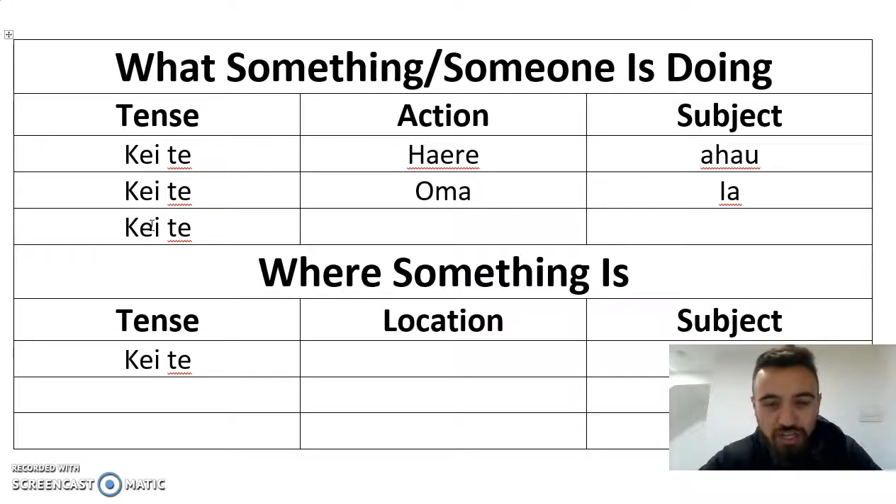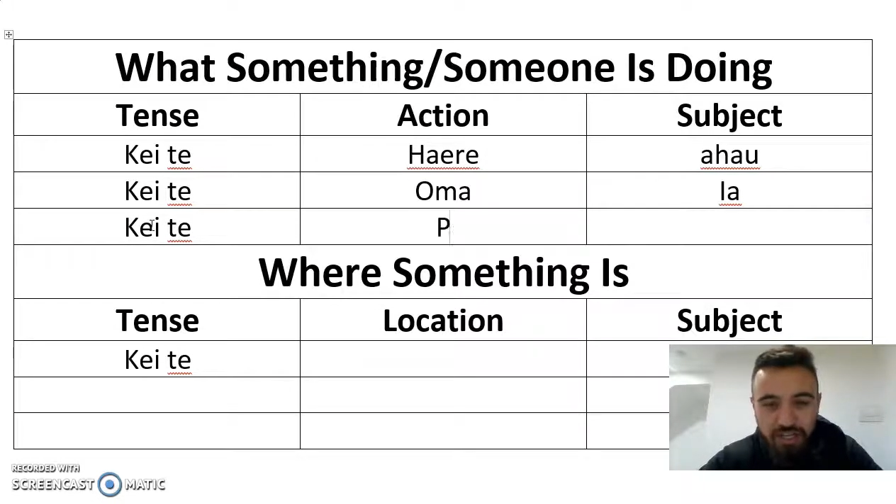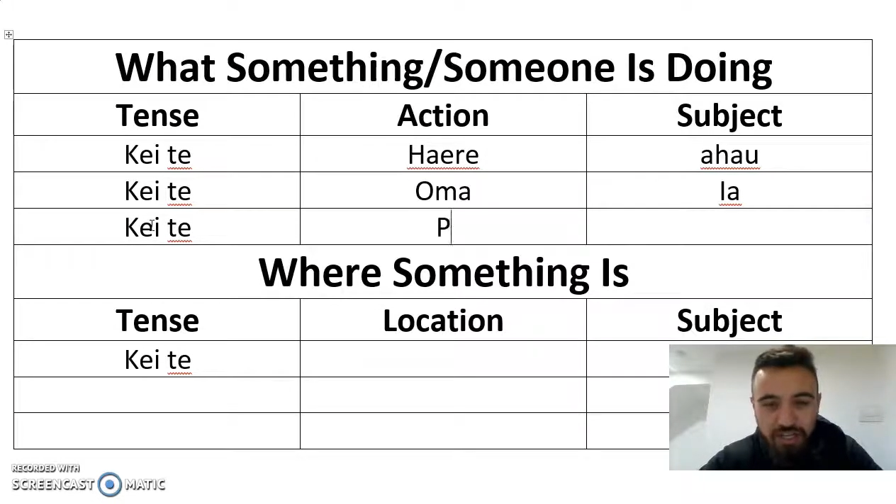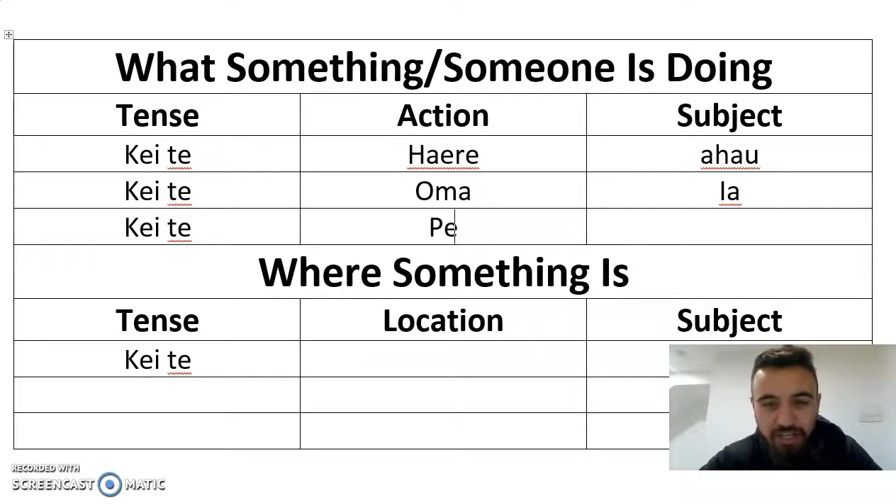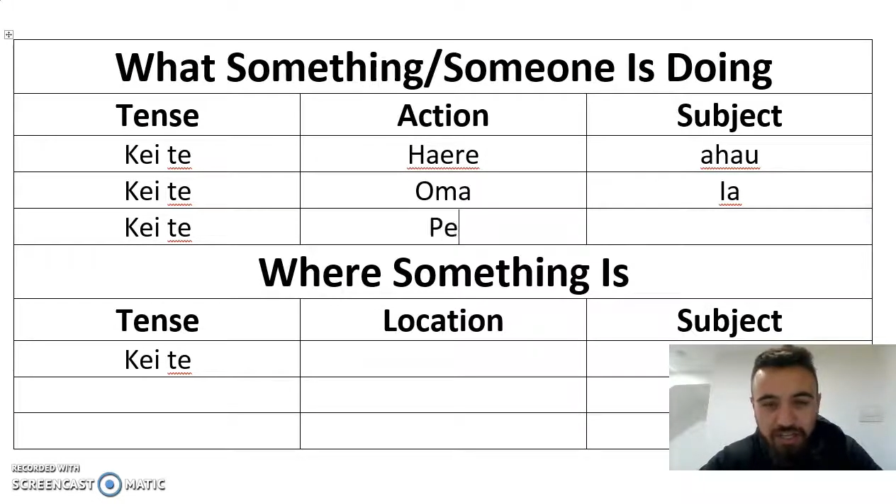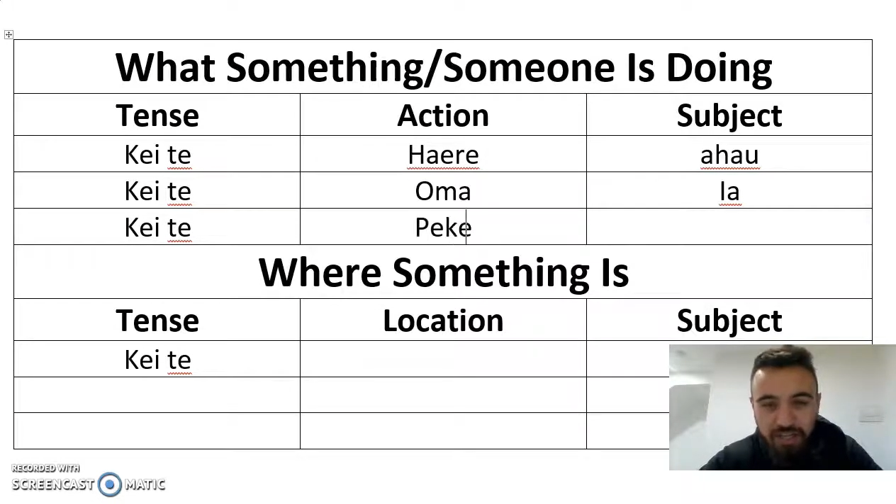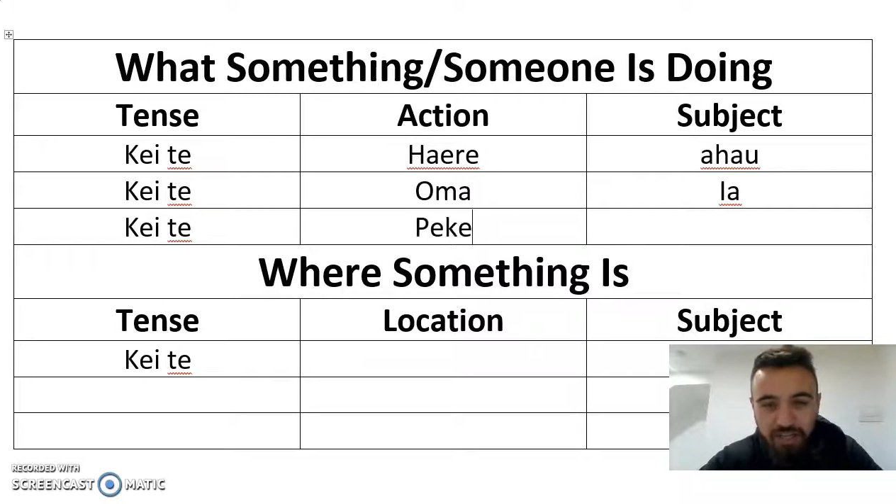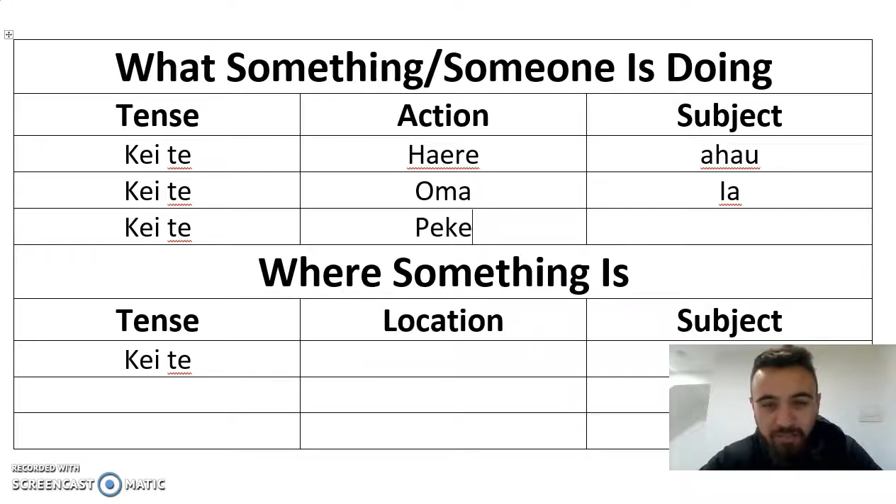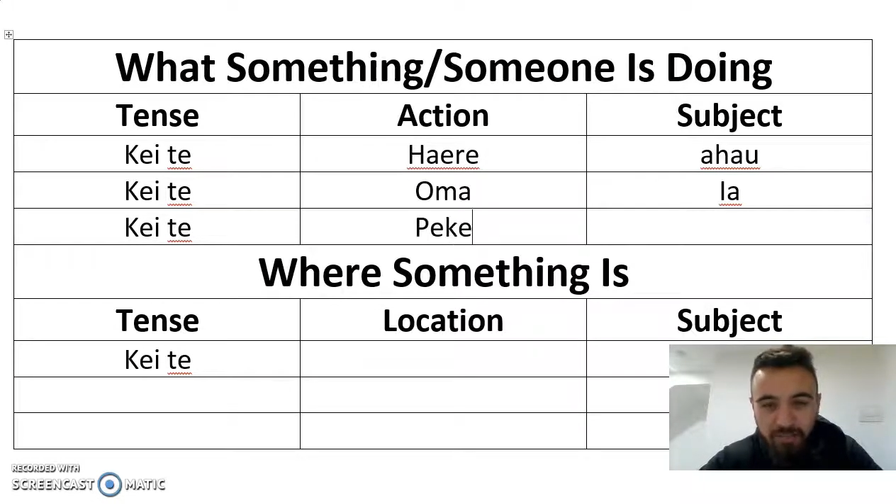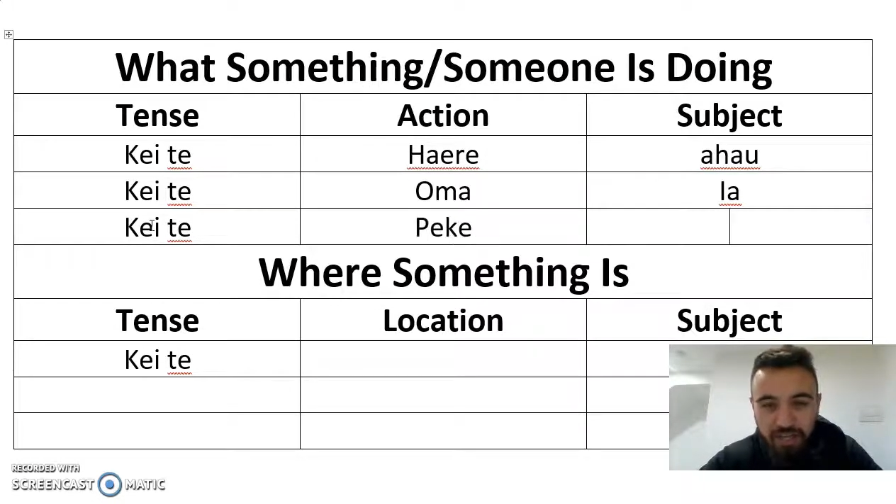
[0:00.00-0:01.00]

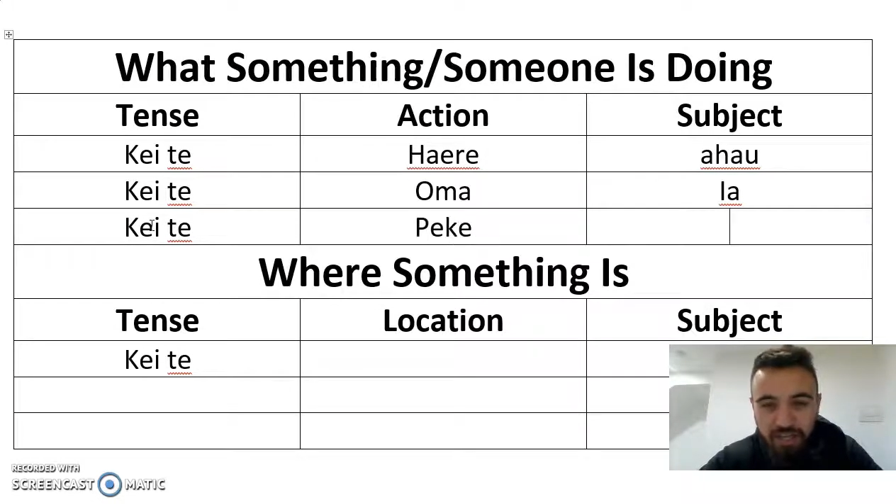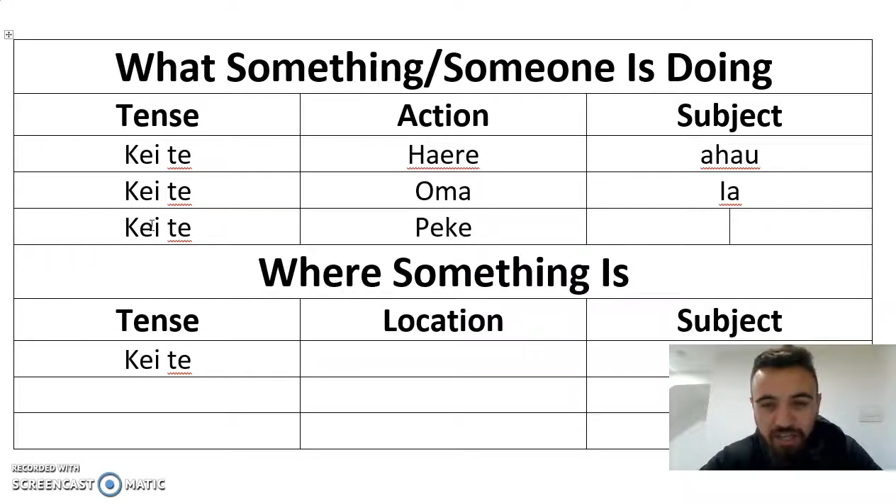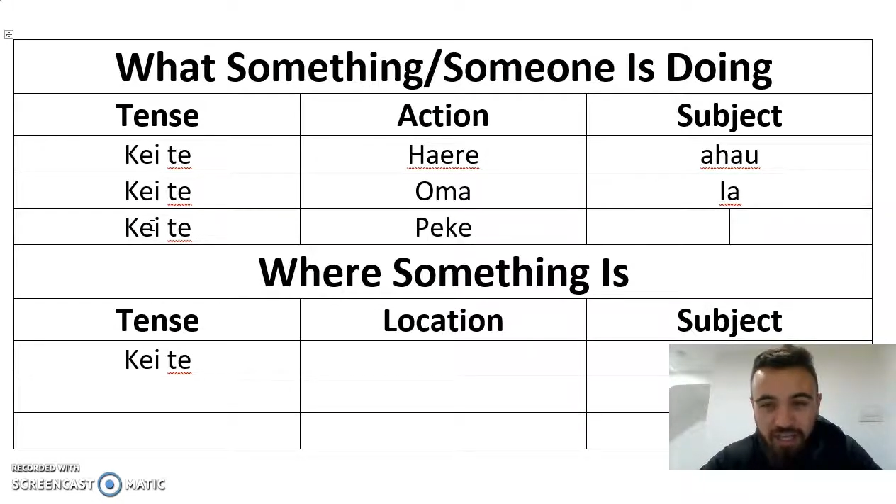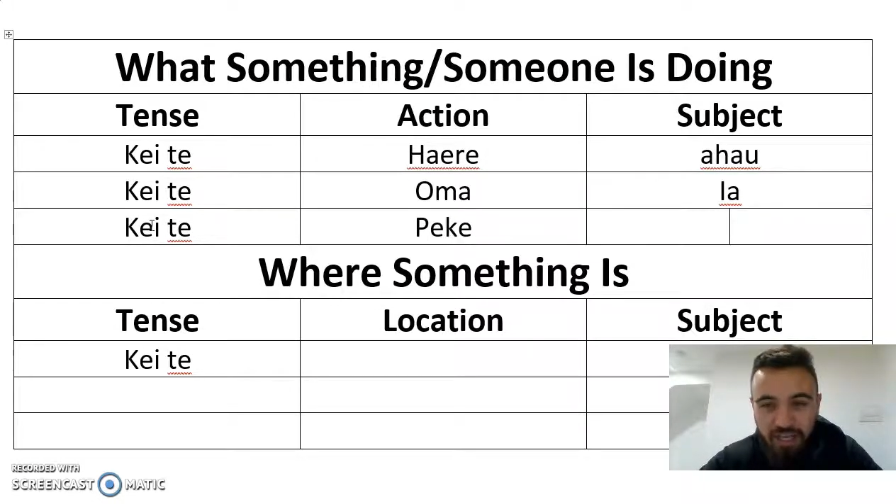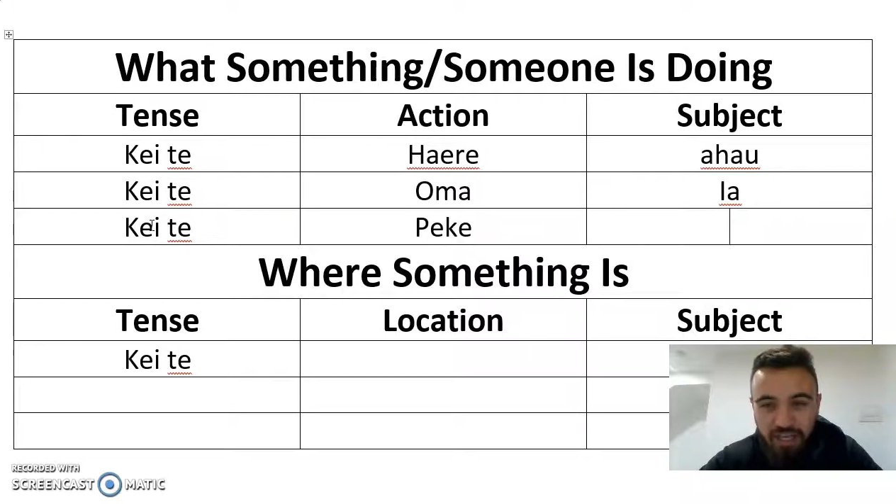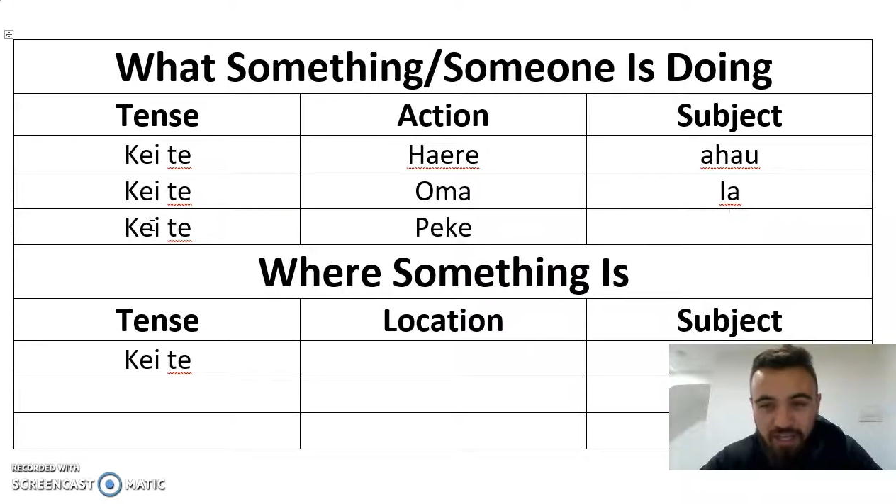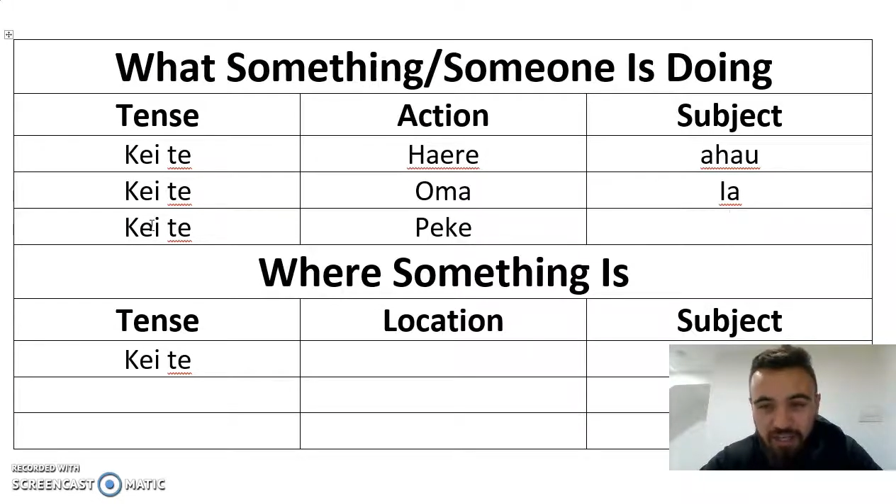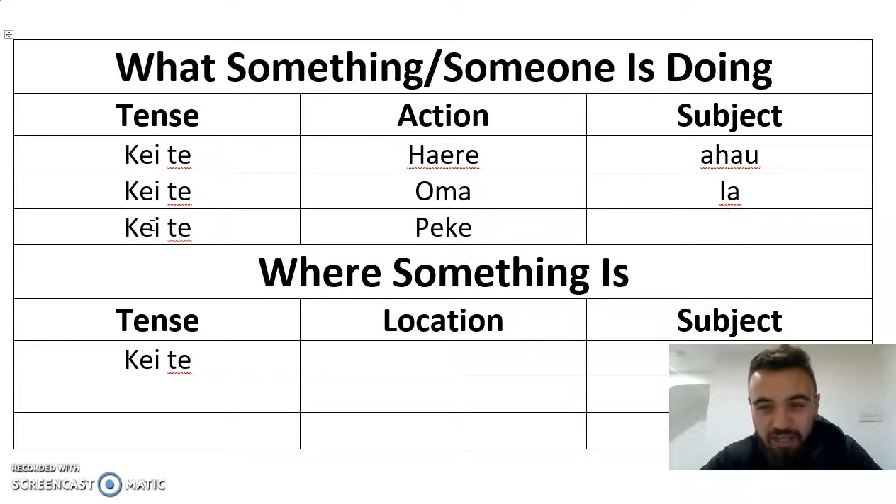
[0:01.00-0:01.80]
peke